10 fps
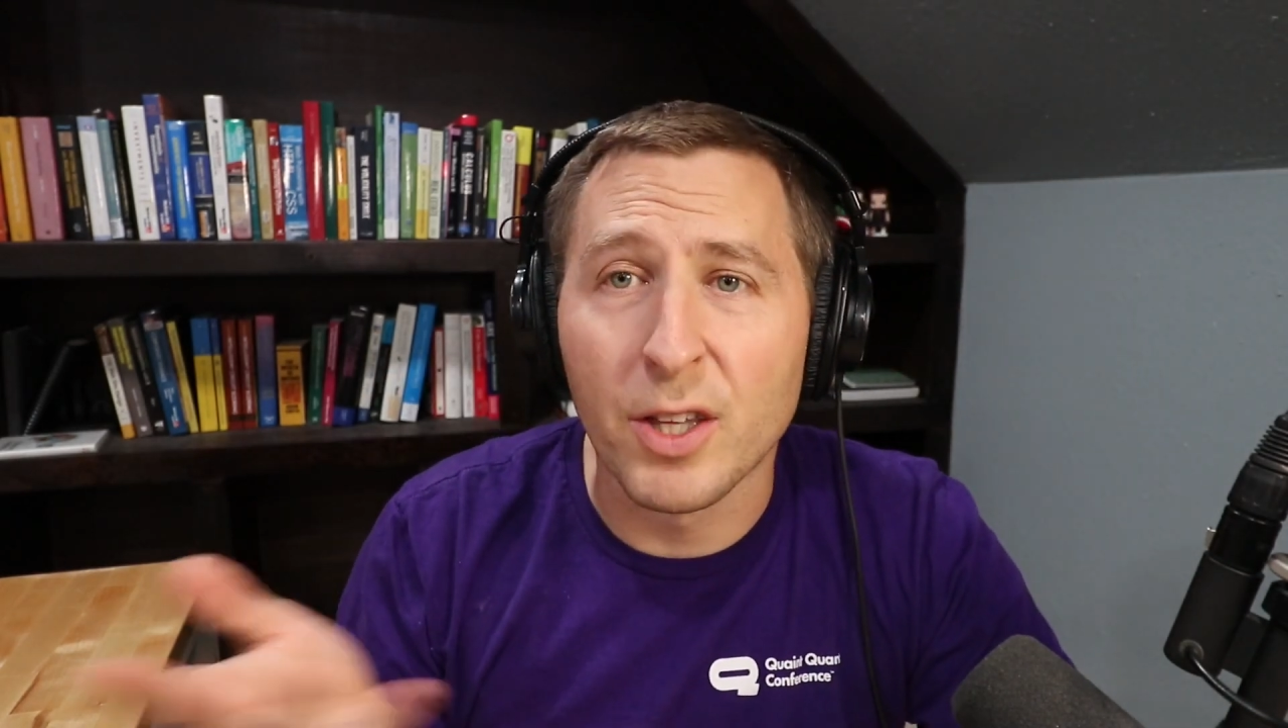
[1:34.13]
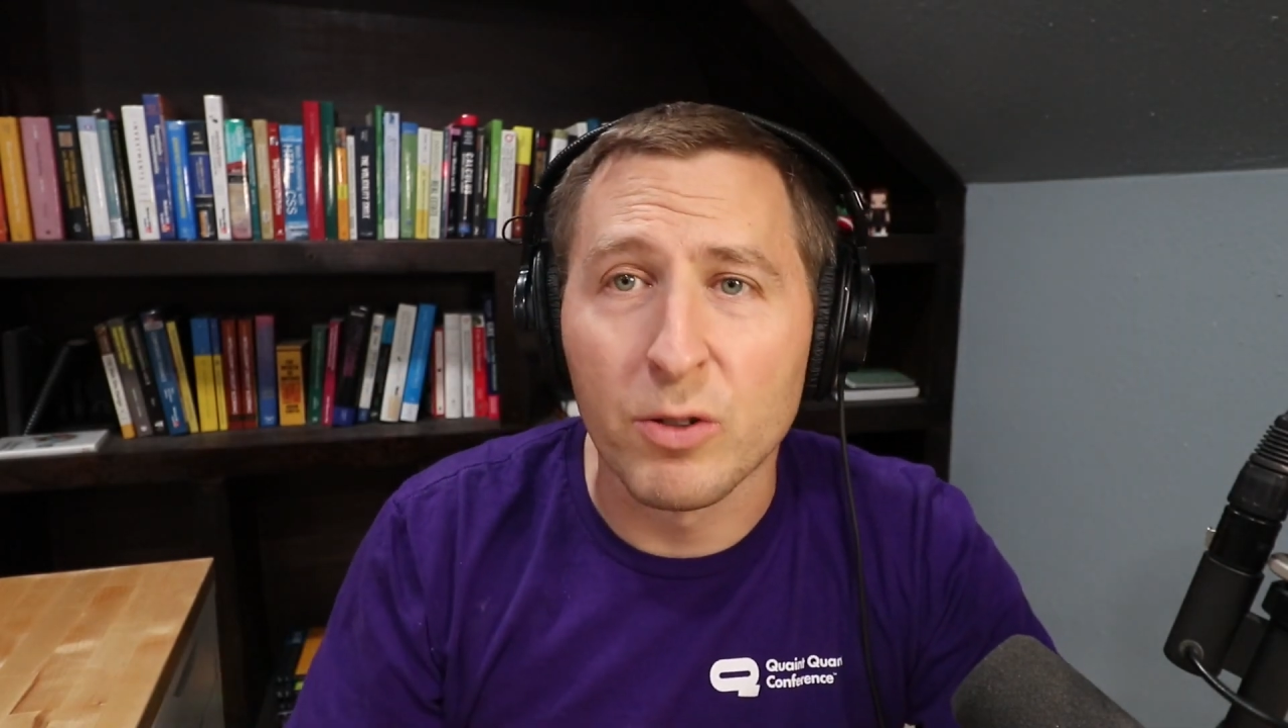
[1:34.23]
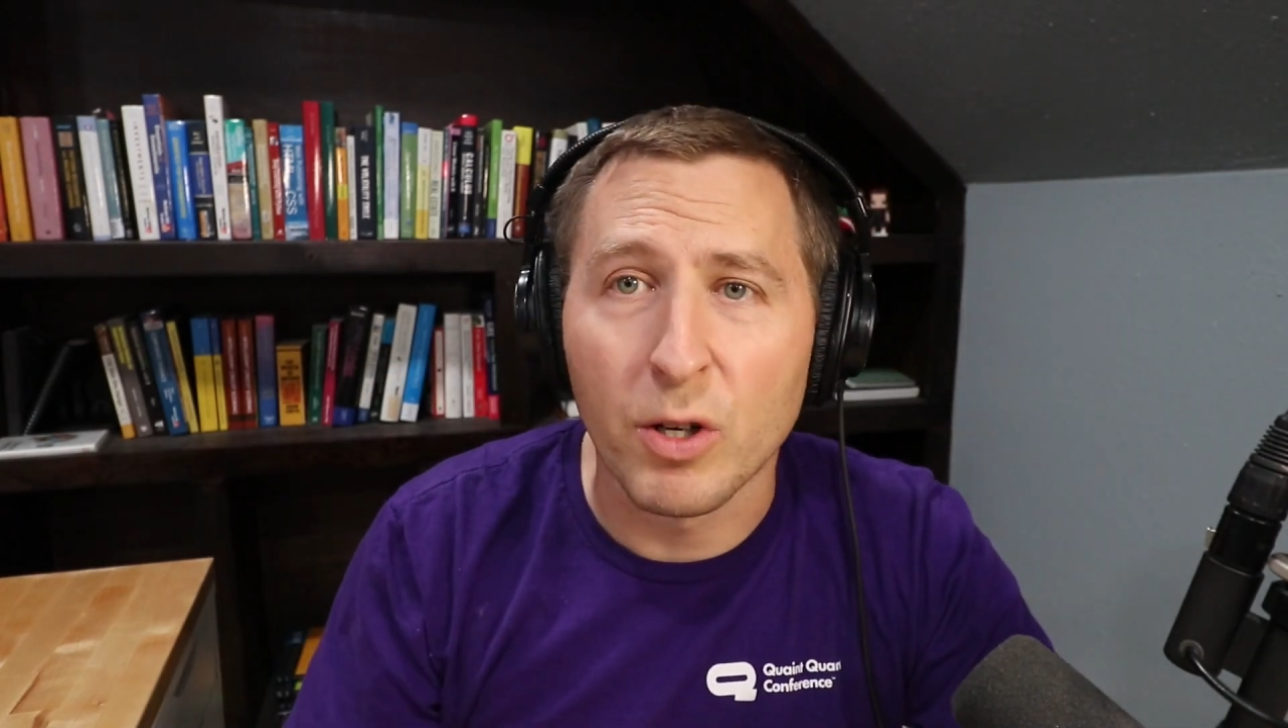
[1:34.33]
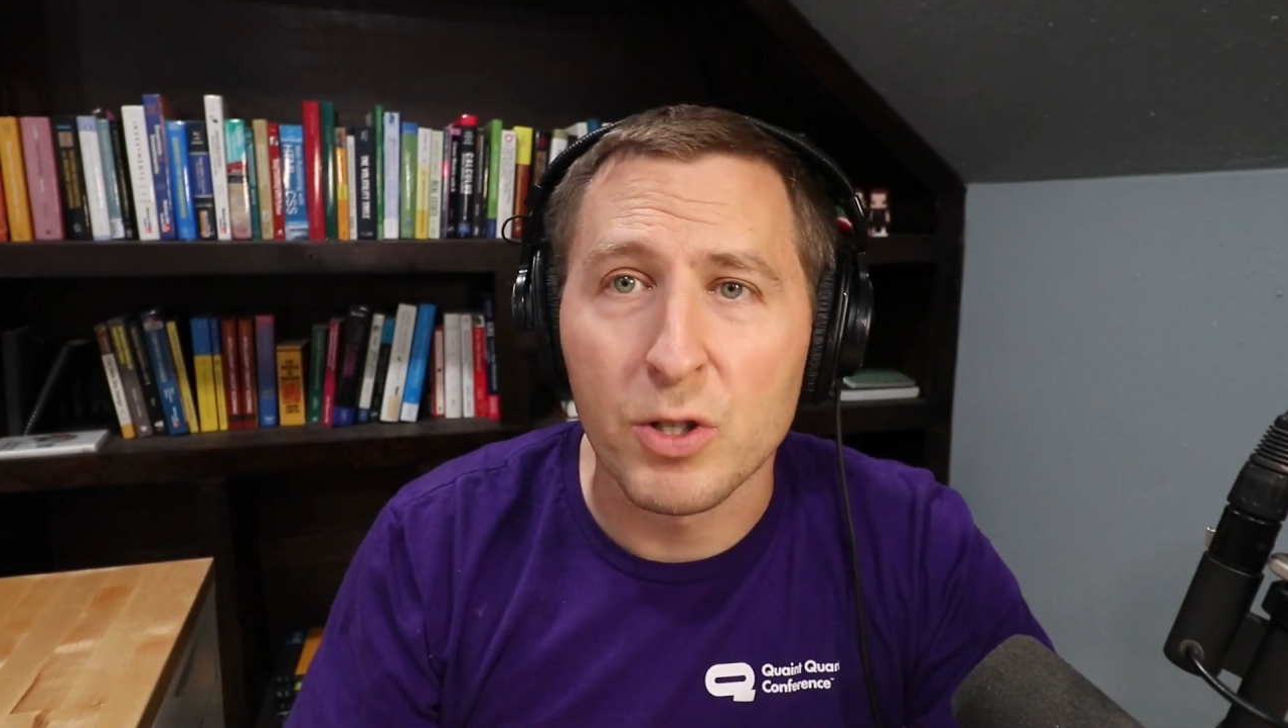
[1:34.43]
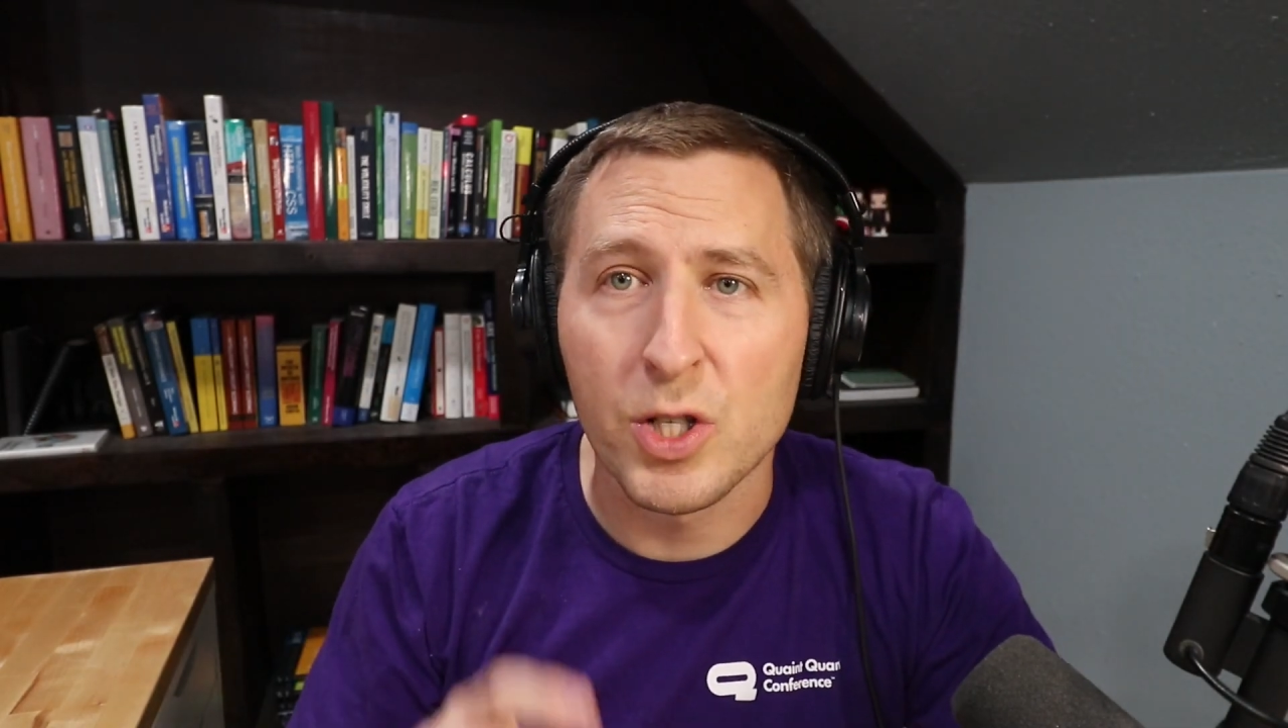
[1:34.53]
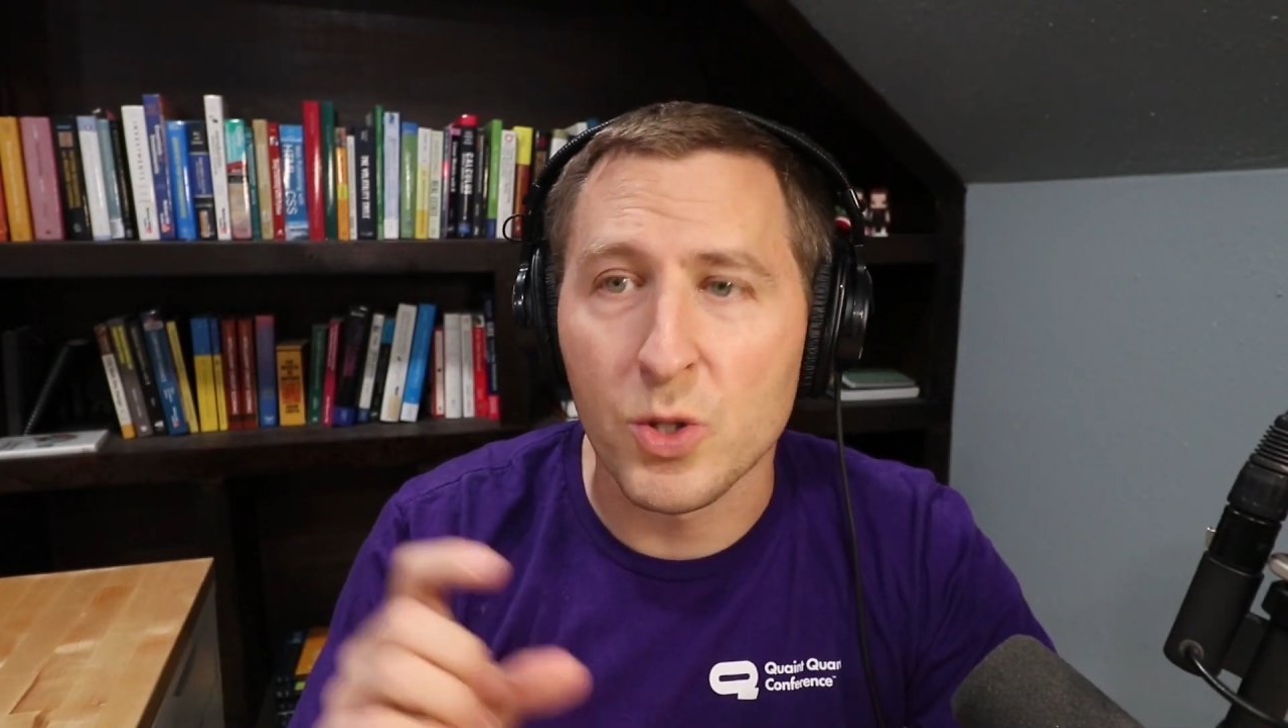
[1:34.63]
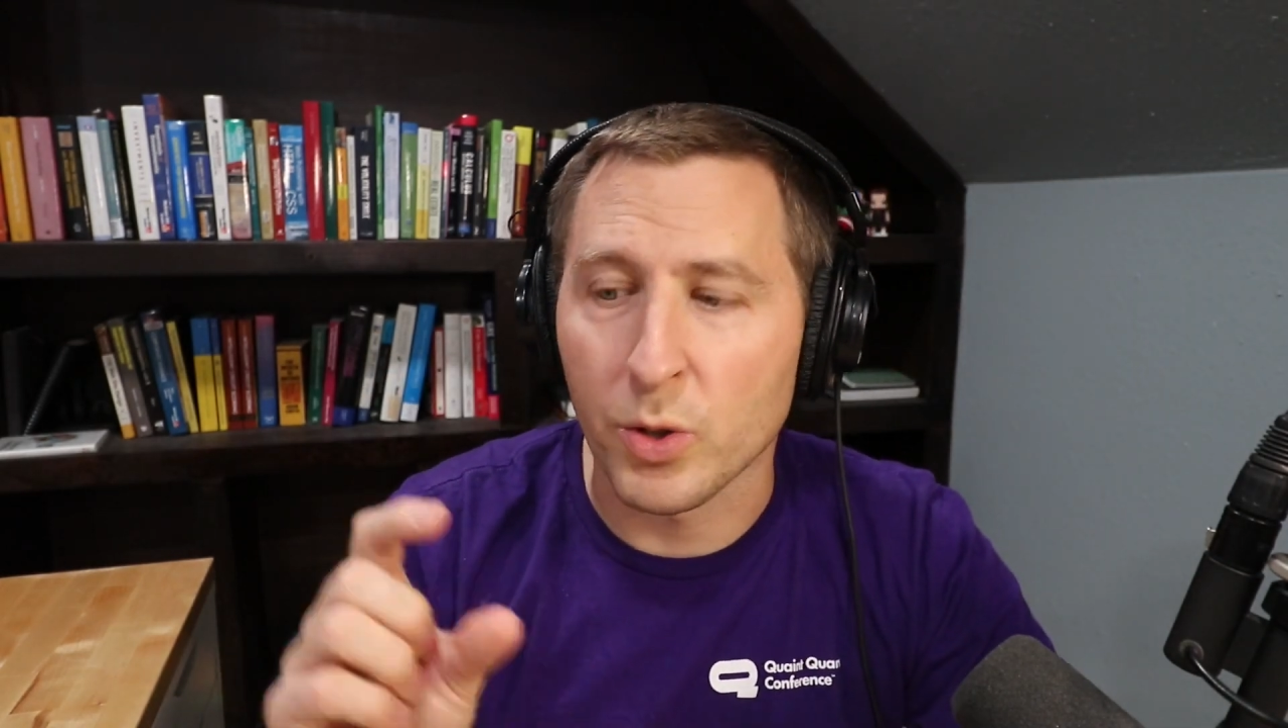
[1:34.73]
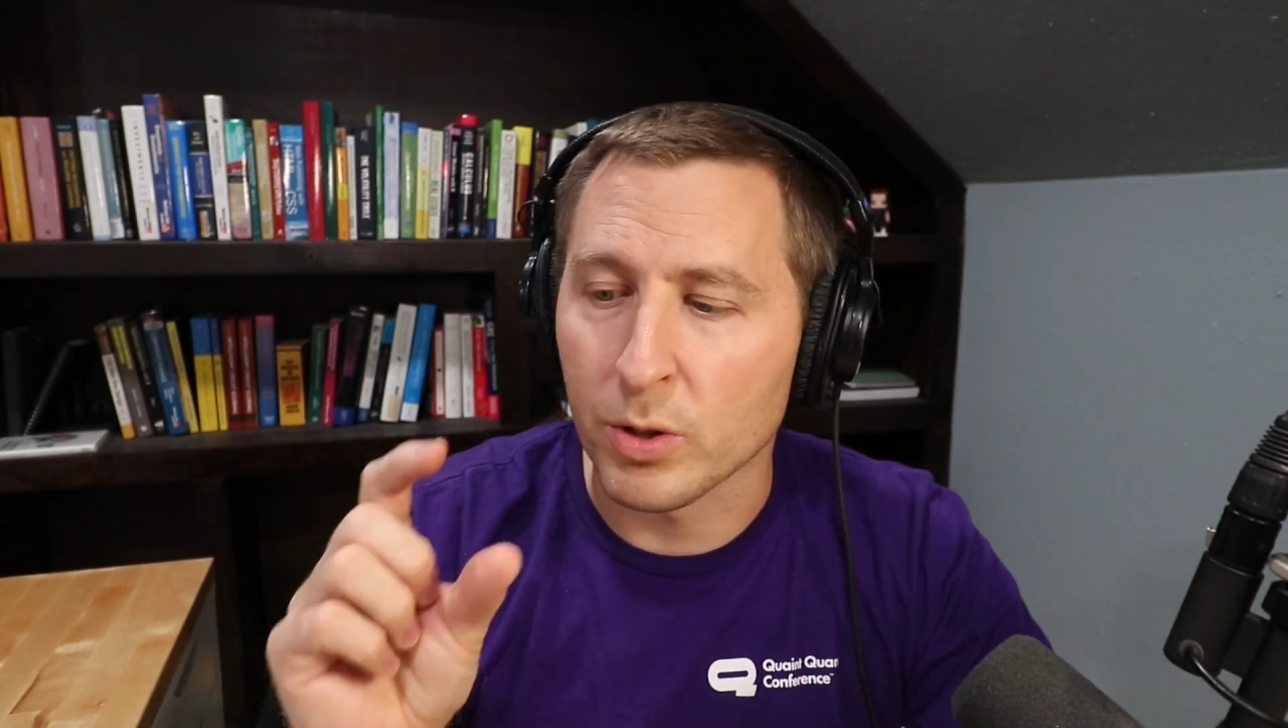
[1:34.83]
the grocery store.